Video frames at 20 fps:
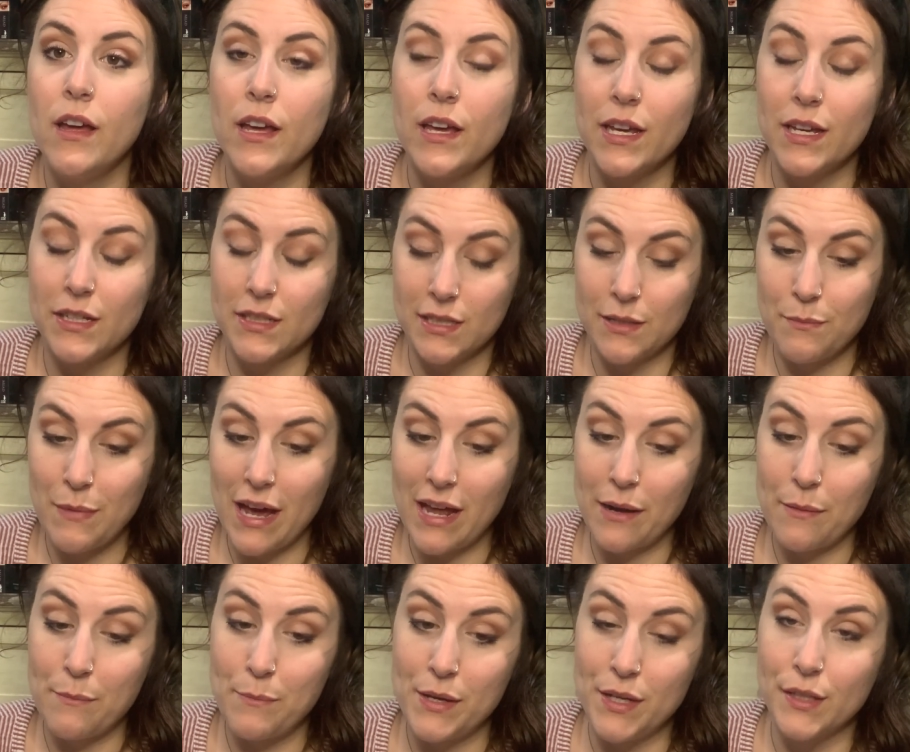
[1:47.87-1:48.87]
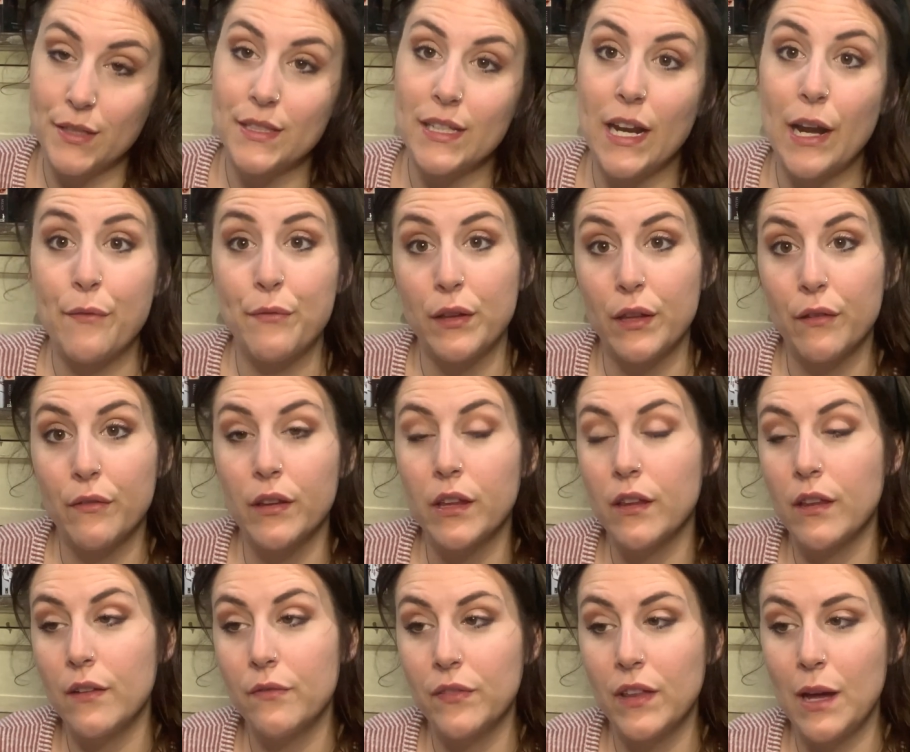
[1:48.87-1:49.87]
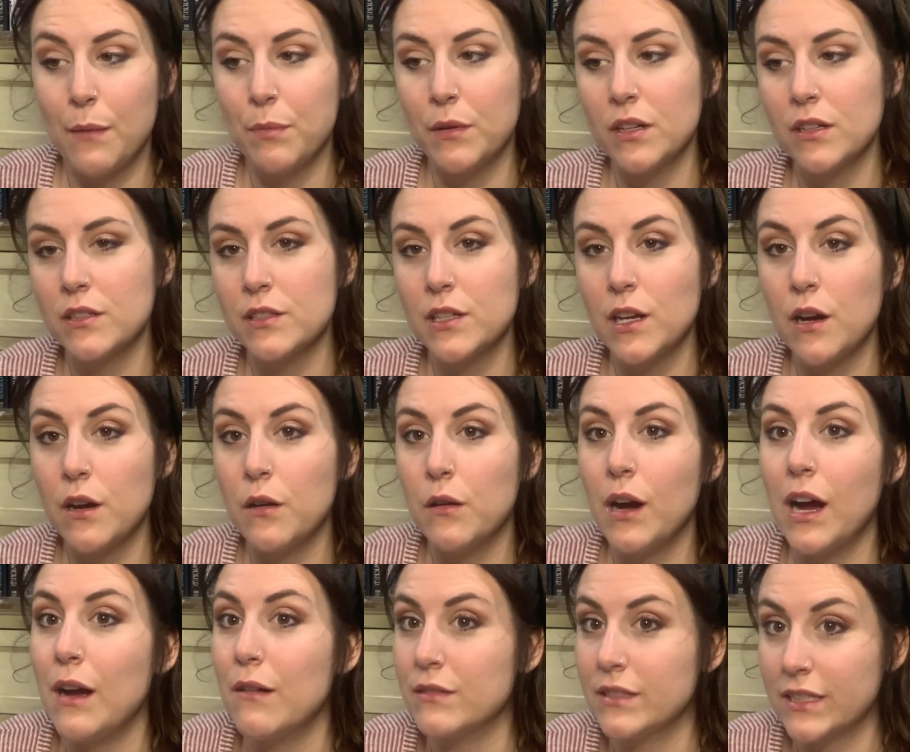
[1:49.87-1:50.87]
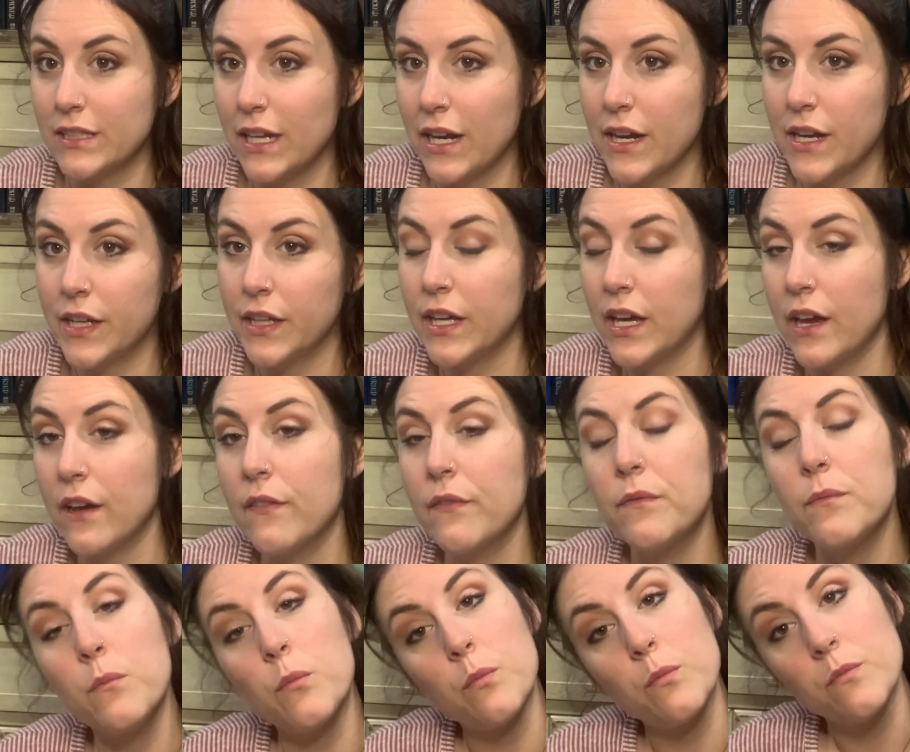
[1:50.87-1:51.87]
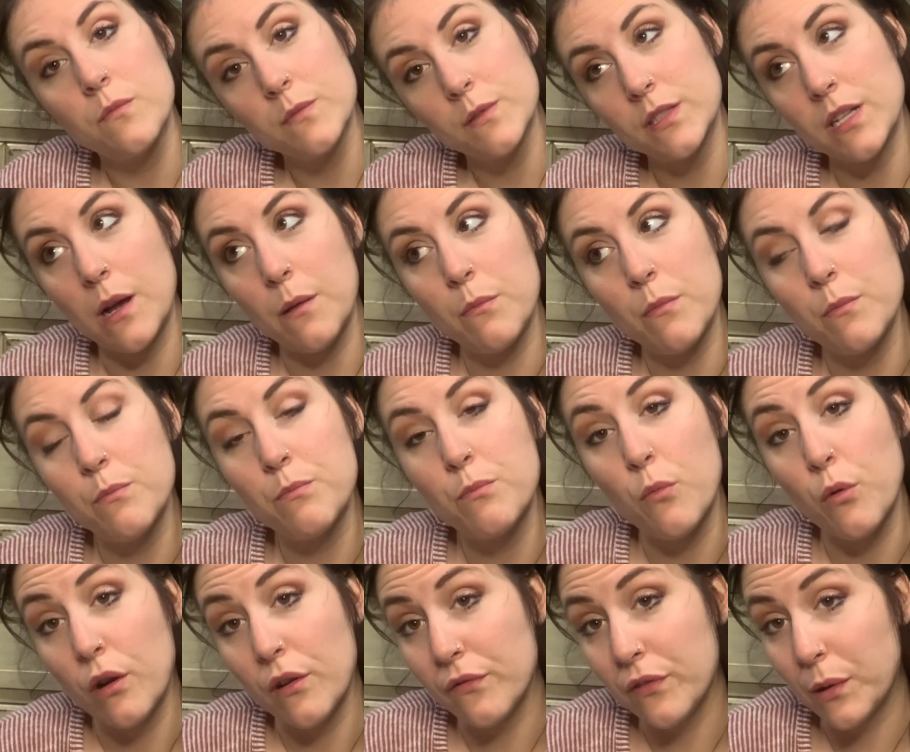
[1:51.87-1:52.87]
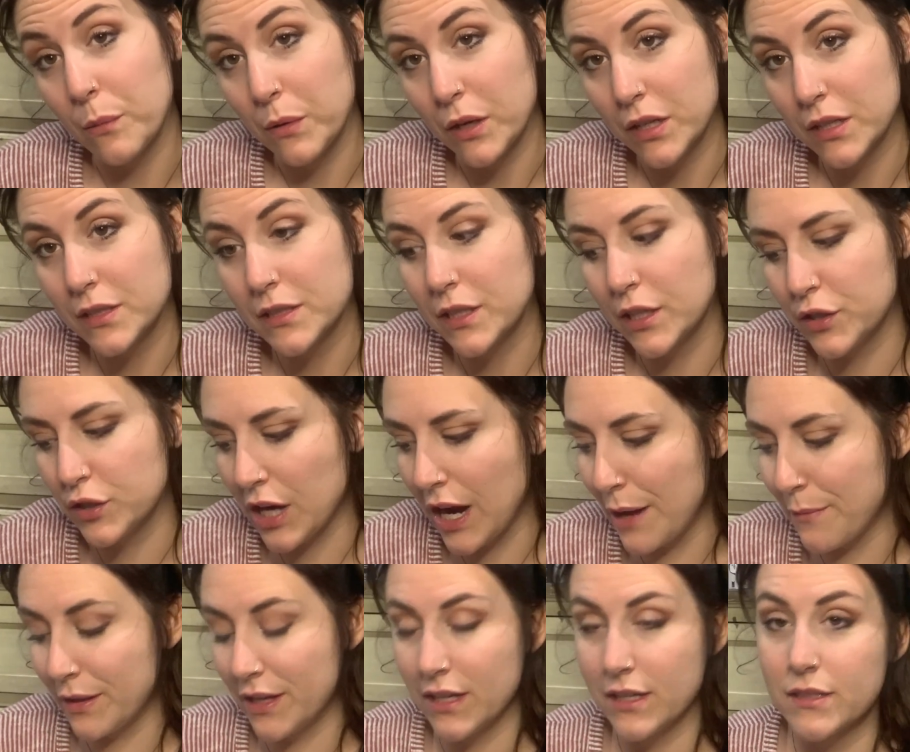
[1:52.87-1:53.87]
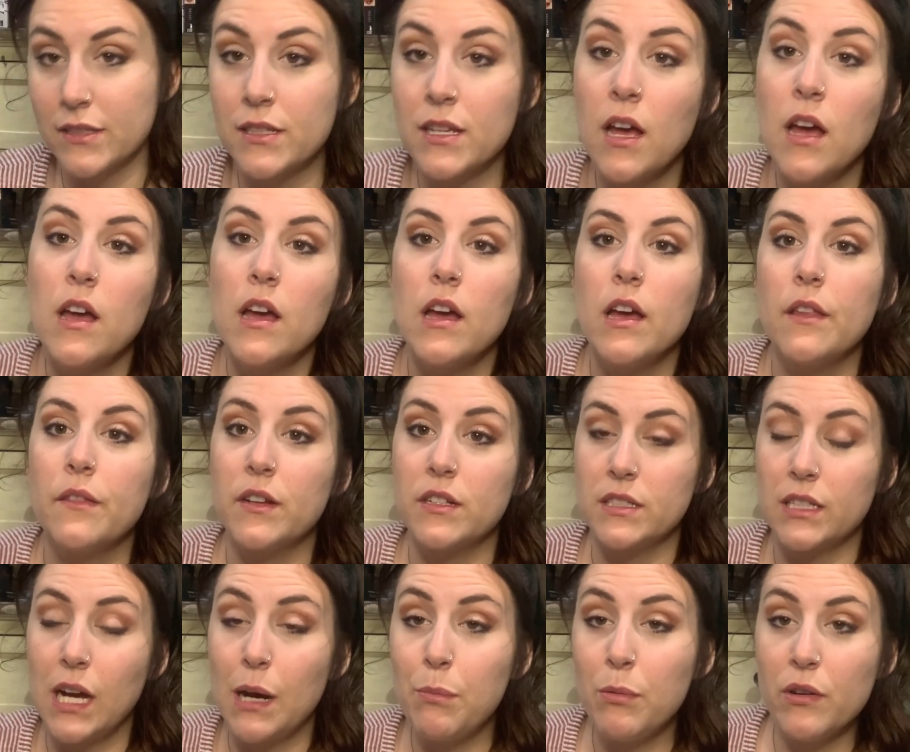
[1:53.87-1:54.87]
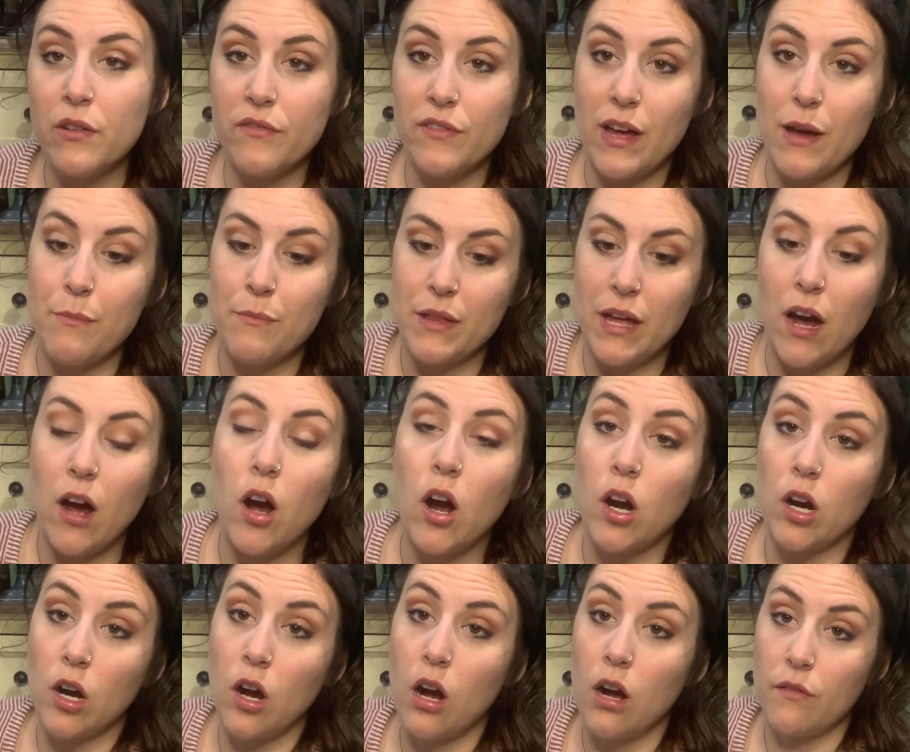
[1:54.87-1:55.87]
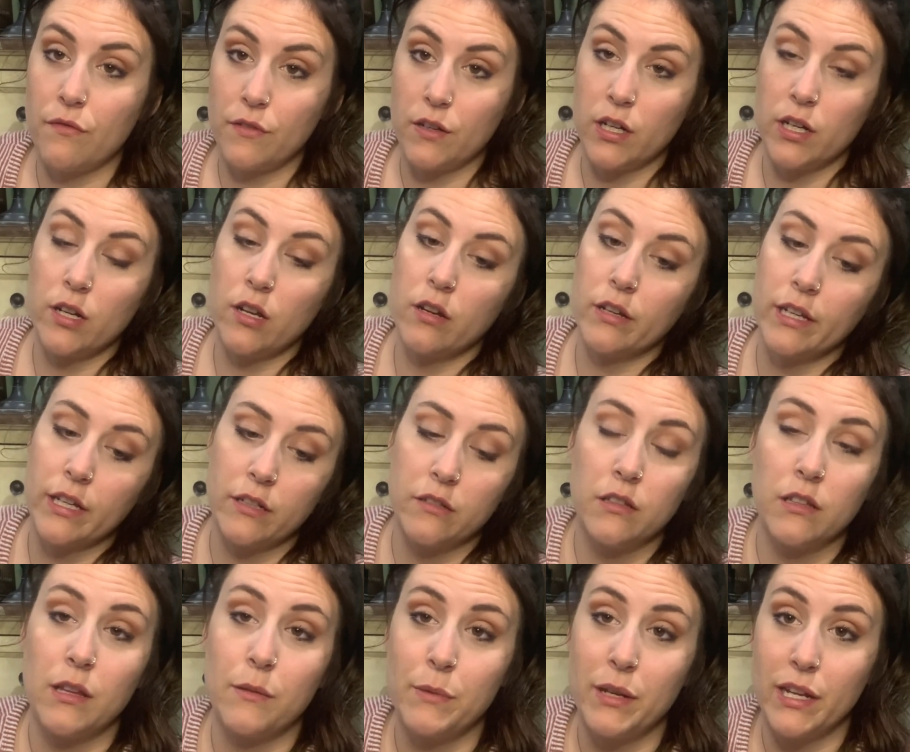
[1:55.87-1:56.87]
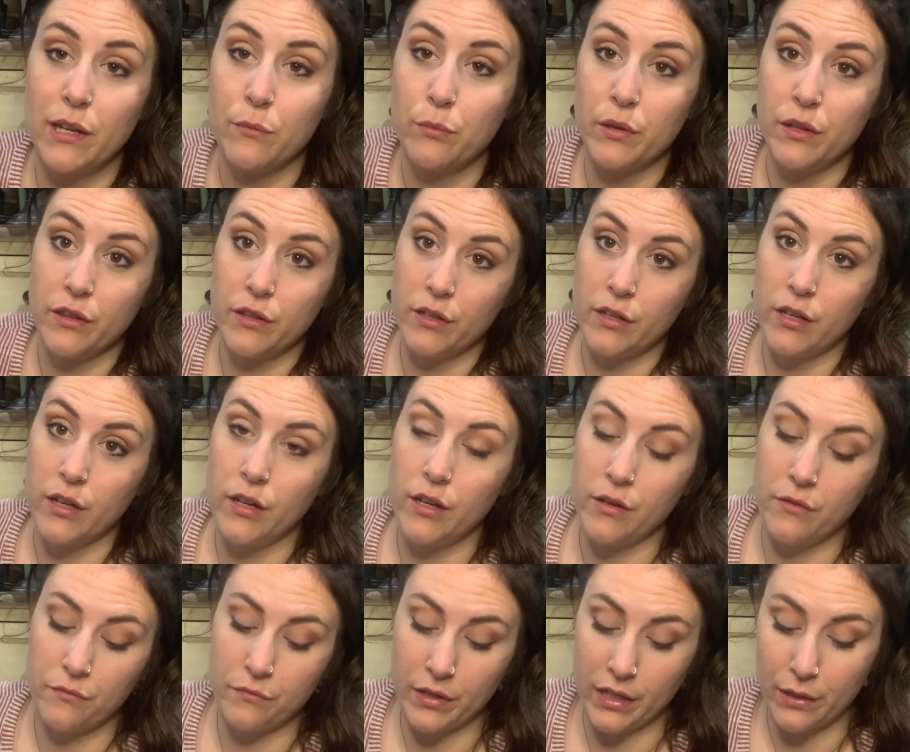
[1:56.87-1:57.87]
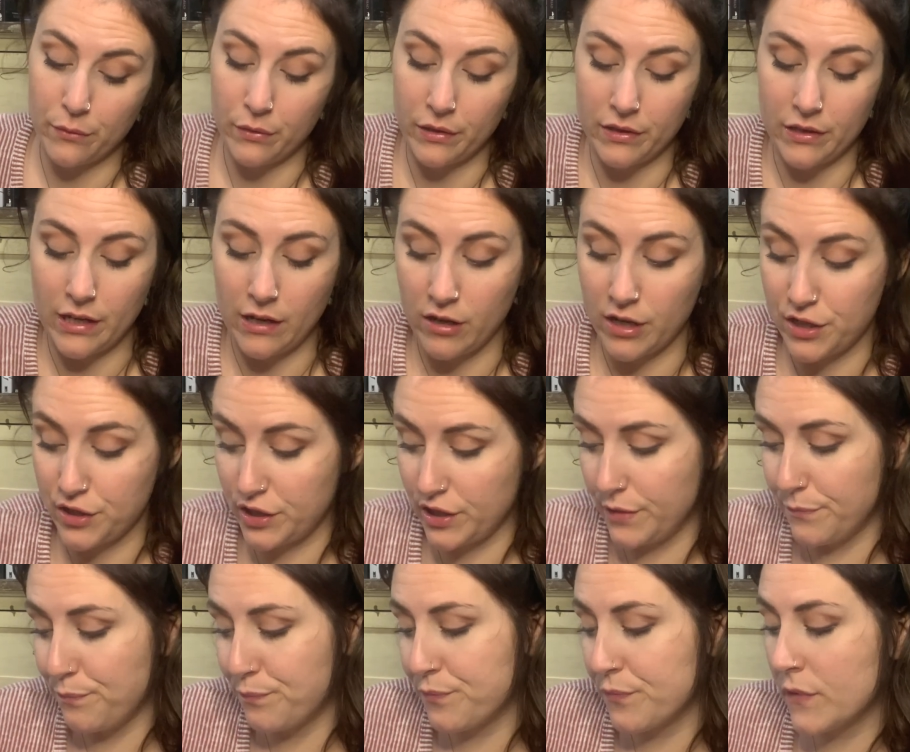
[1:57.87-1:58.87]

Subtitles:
Issa Madden Mills, and I really loved that book, so I was excited to give some more of her books a try because there's a couple of them that are offered on Kindle Unlimited with the read with narration.